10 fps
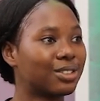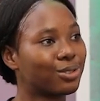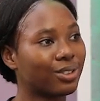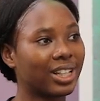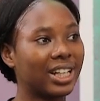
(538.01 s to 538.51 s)

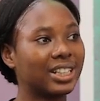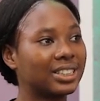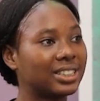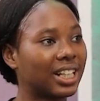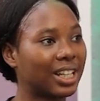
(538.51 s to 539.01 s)
to
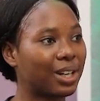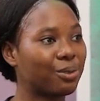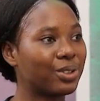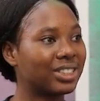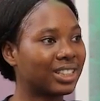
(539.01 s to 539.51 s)
learn their
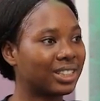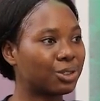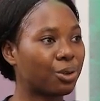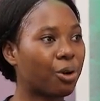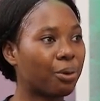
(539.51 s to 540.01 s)
language and to